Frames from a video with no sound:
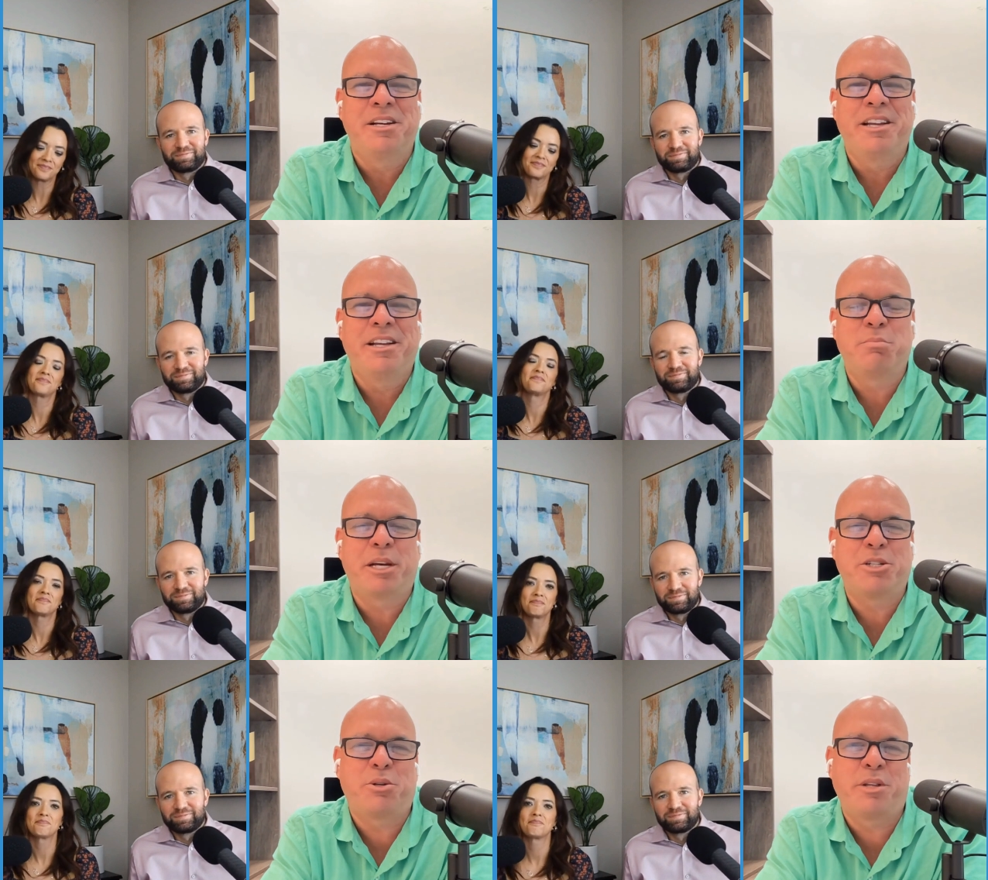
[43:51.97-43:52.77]
Speaker 1: is make
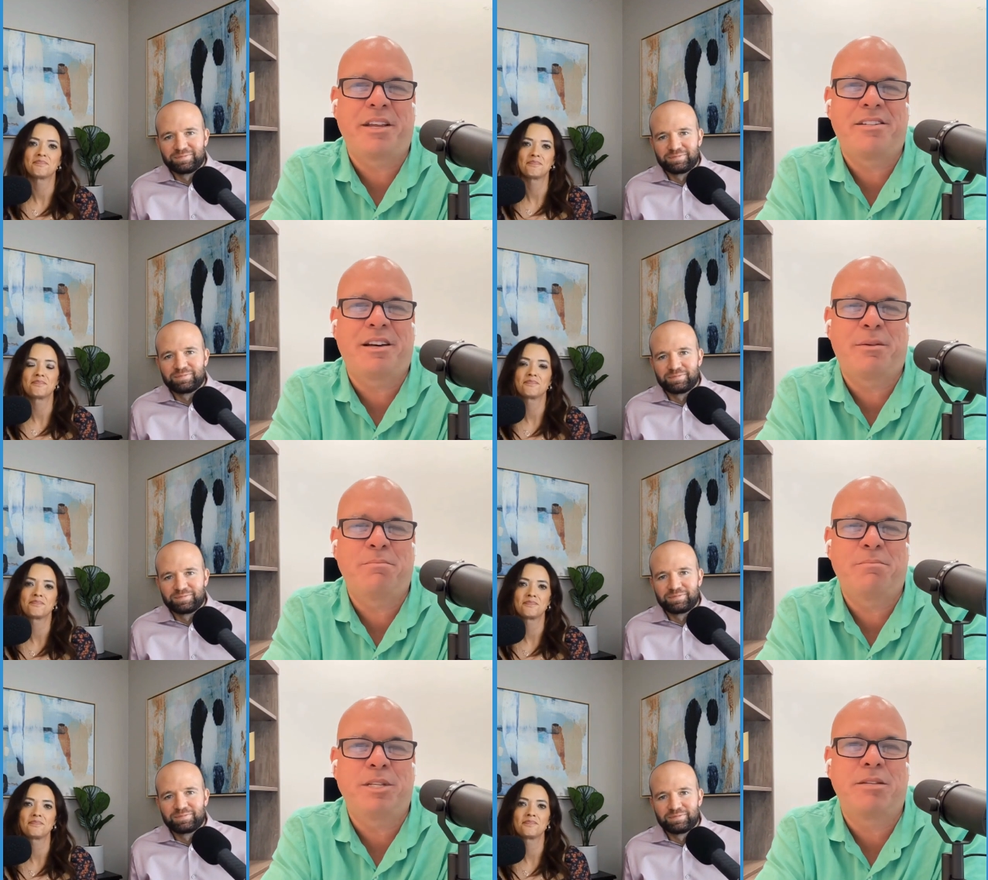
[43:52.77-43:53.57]
sure that um,
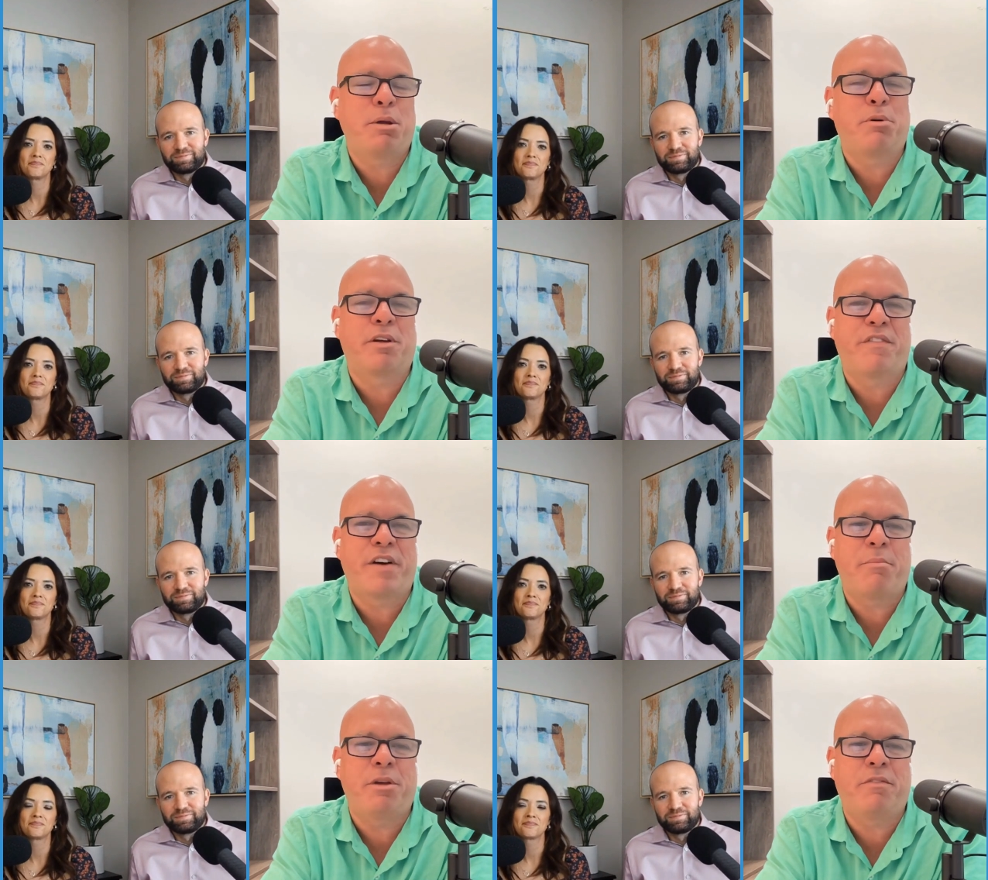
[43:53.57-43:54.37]
that people can
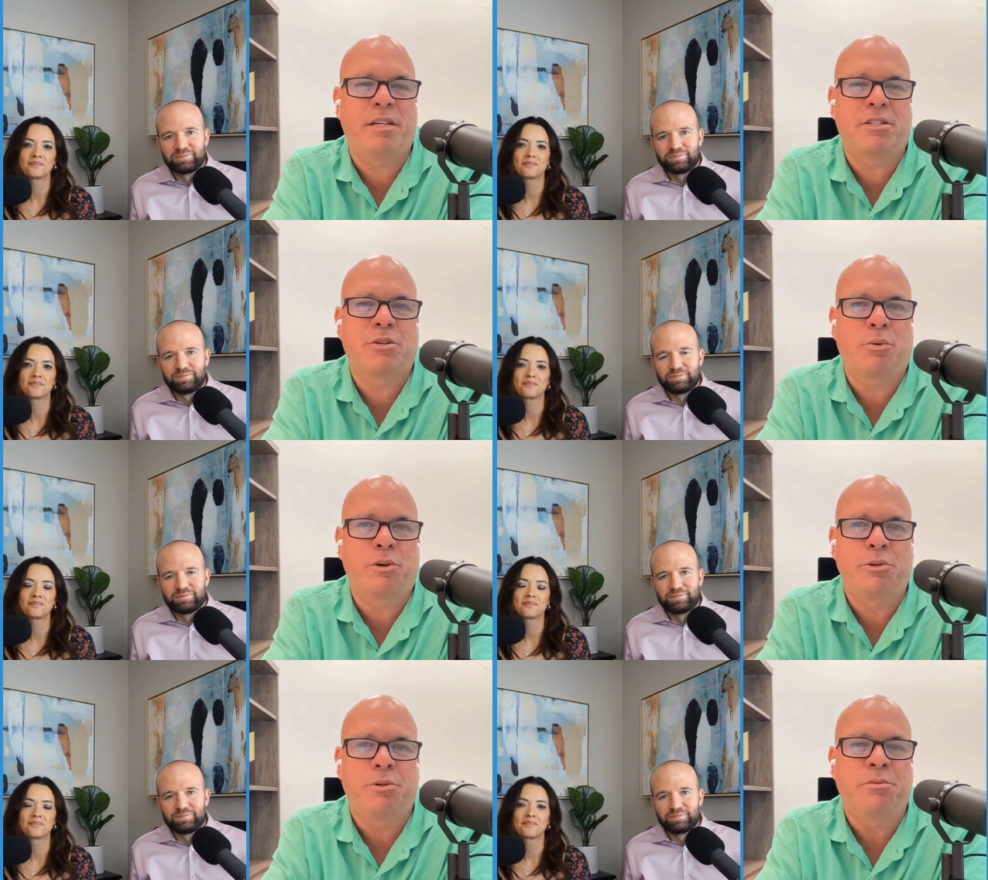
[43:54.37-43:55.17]
find me if they just go on
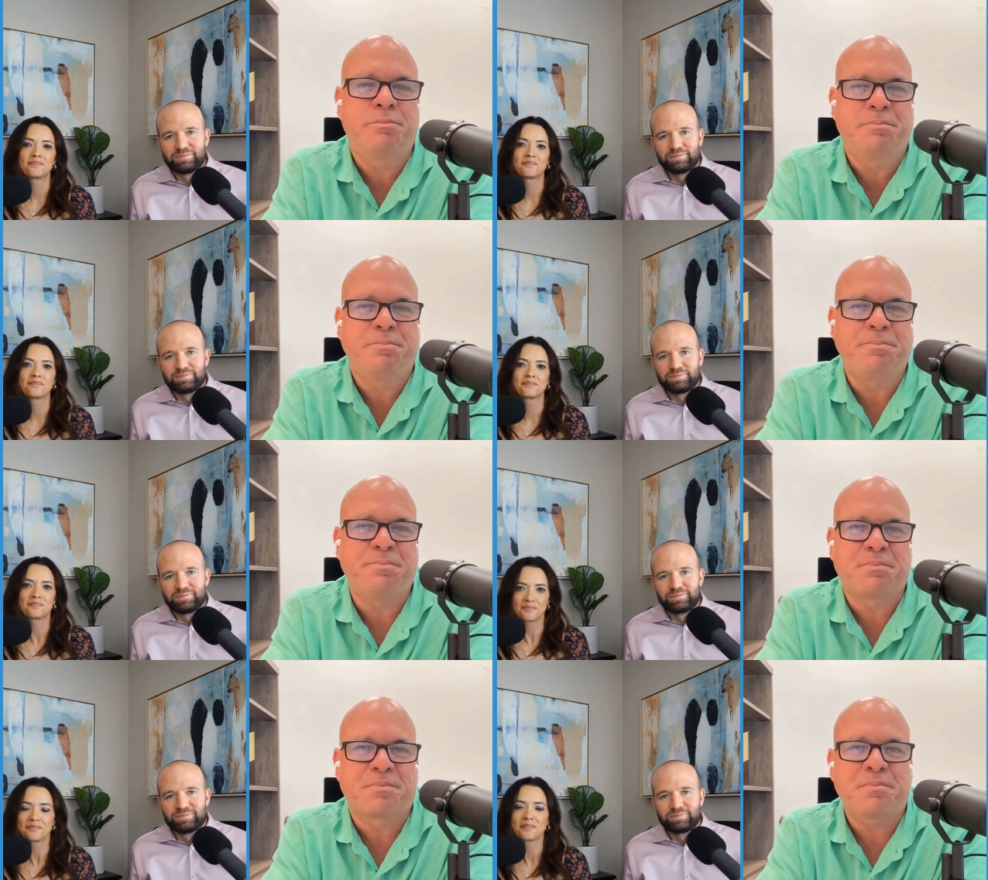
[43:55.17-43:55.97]
Google.
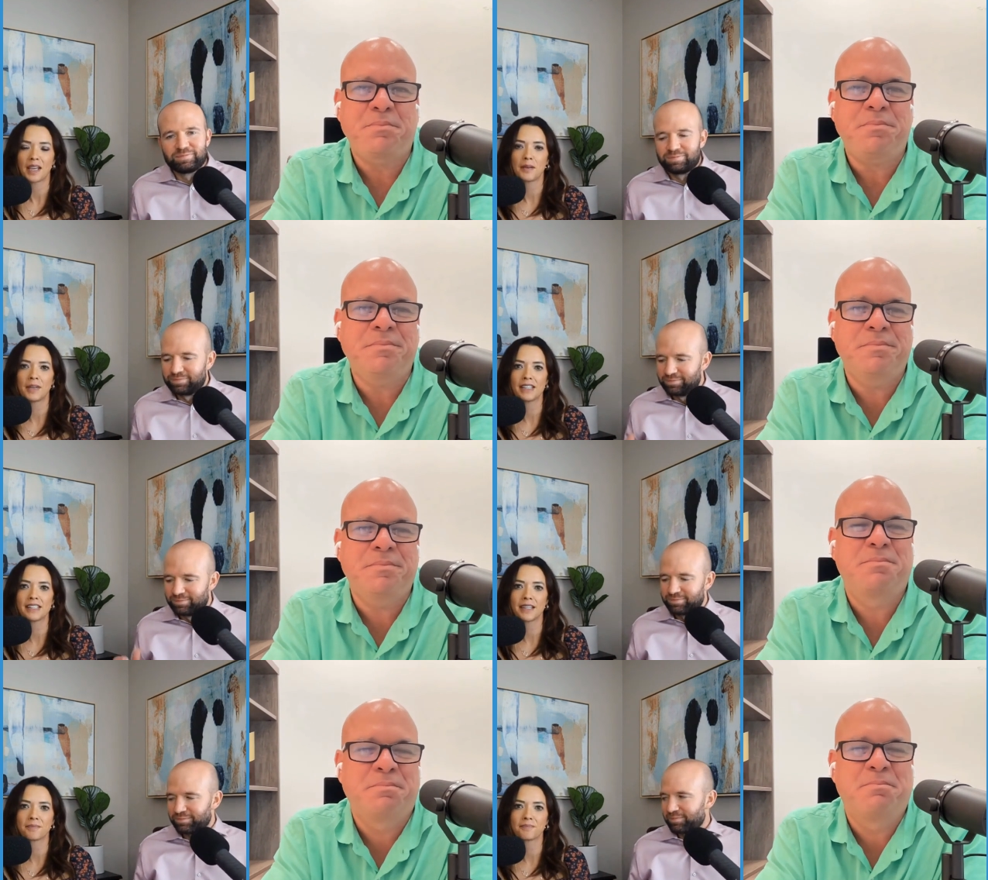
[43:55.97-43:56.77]

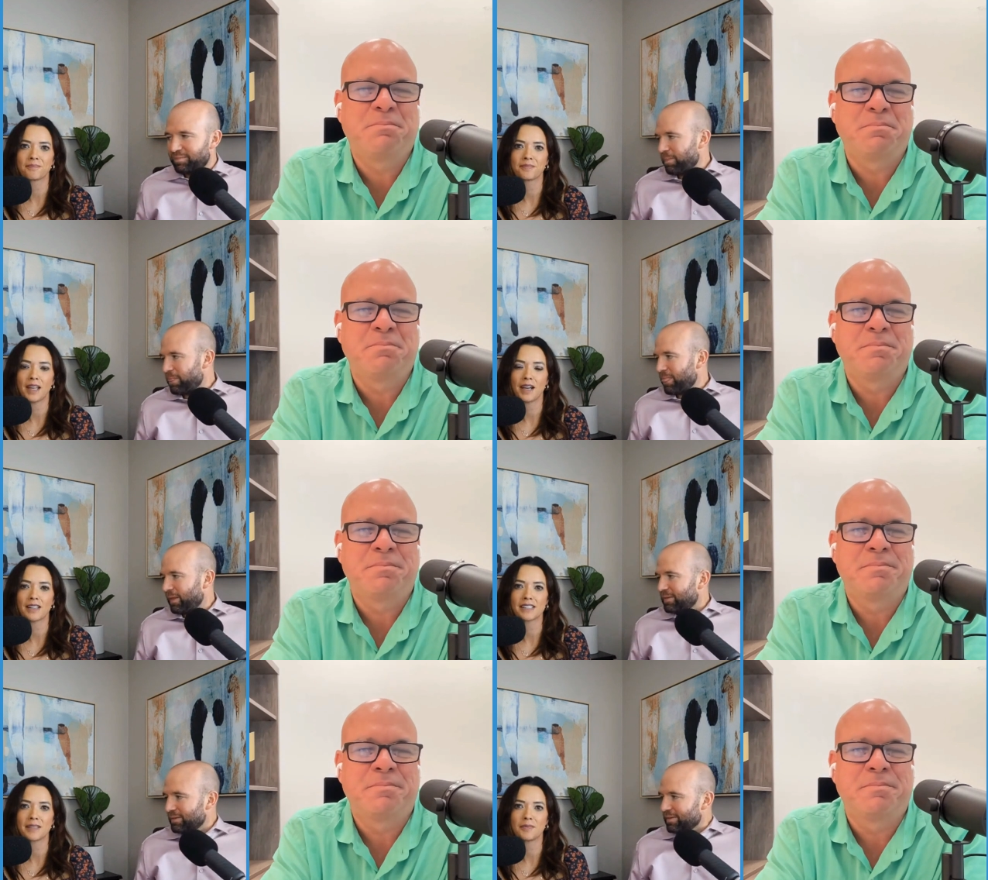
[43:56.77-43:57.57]
Speaker 2: Amazing.
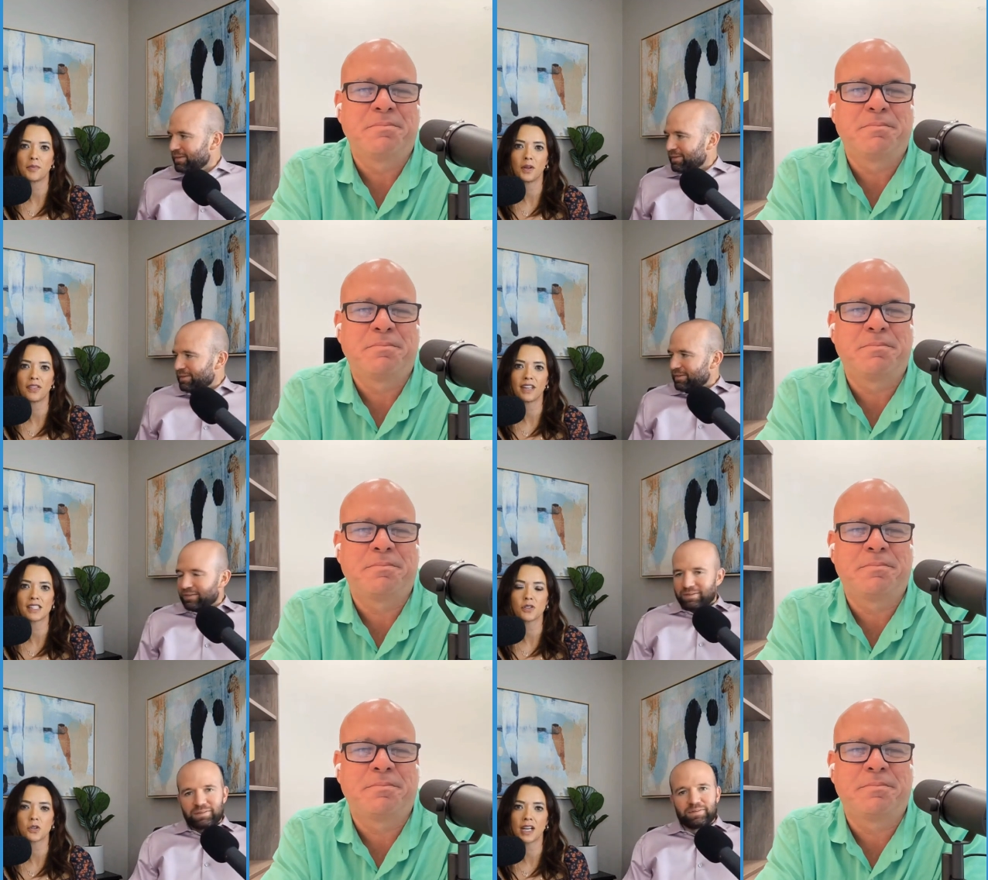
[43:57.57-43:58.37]
Awesome. Well, thanks for
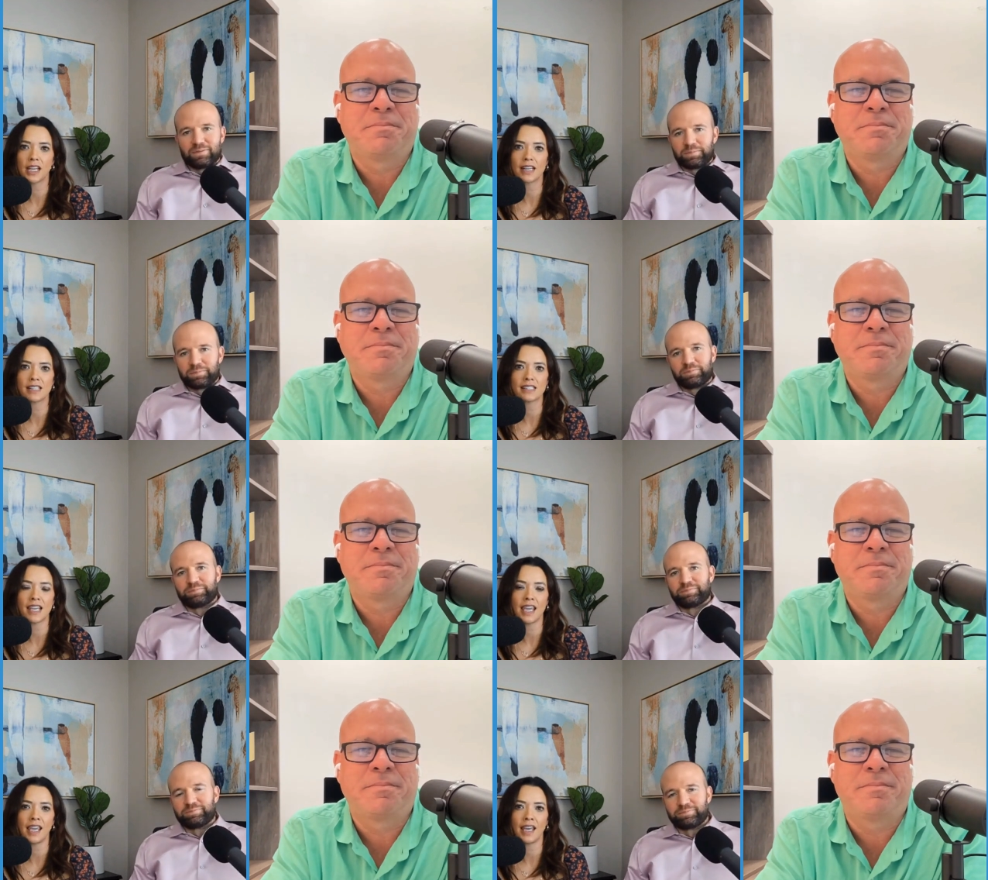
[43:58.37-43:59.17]
joining us.
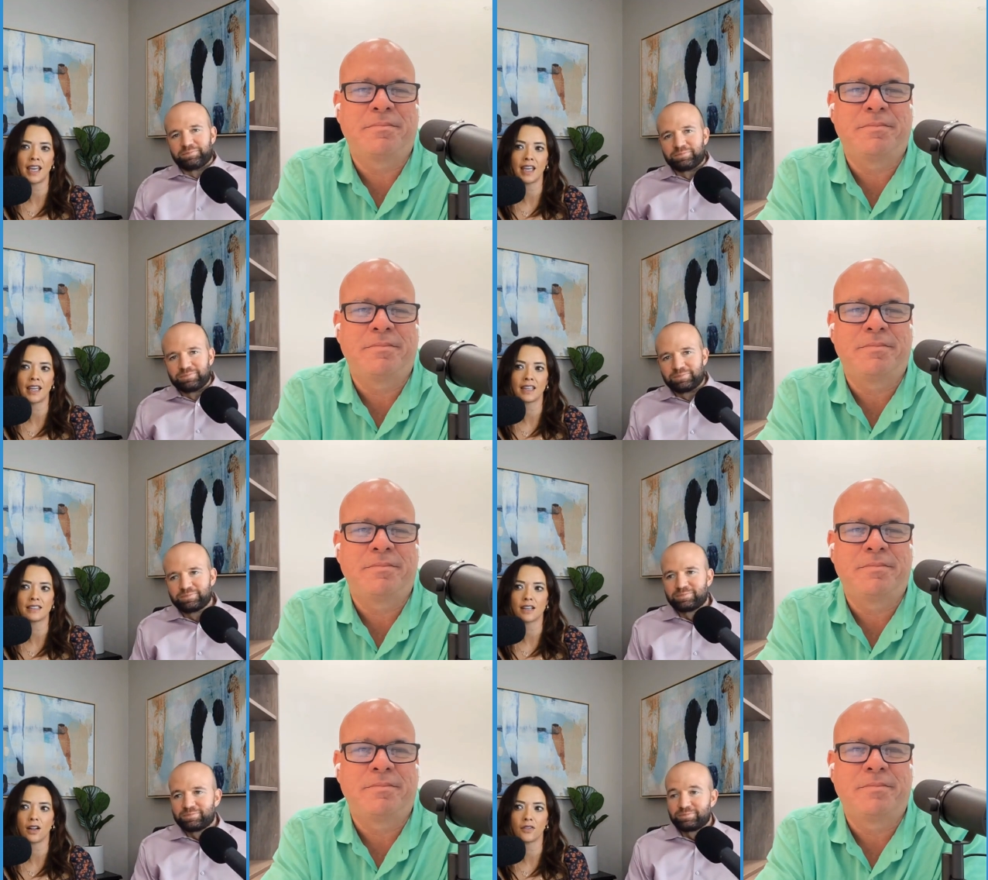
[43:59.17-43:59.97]
And
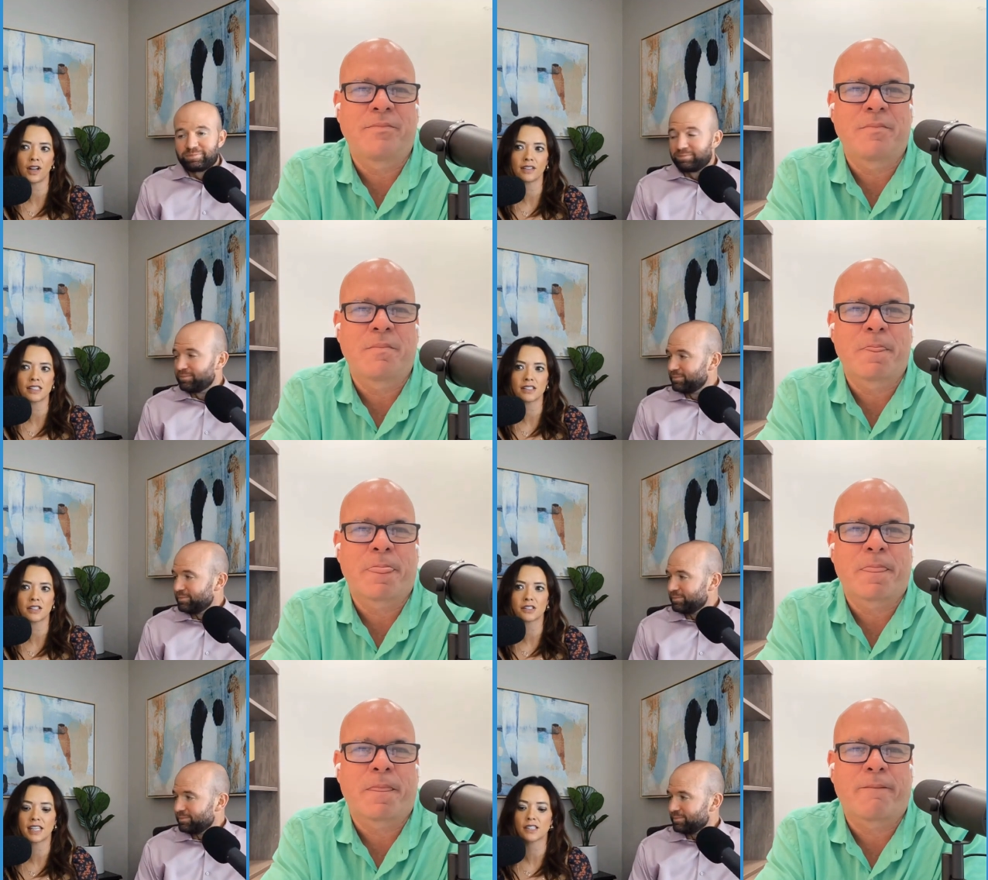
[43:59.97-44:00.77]
all of our listeners,
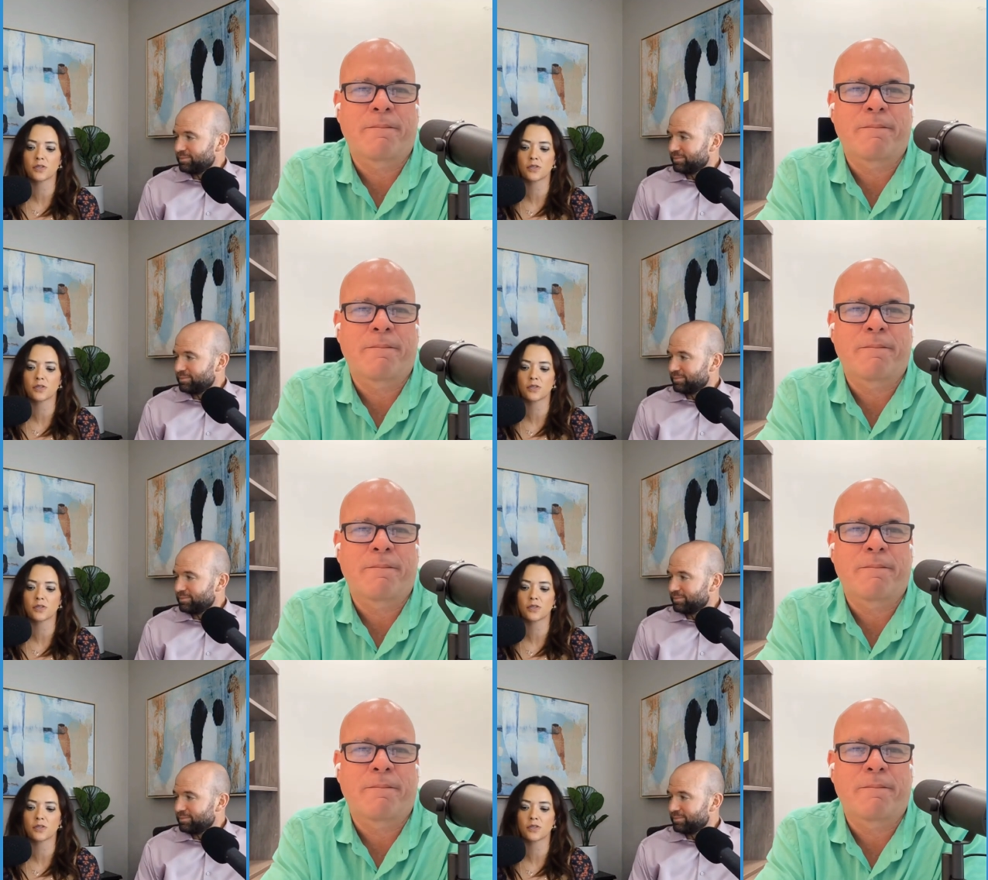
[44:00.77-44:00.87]
thanks for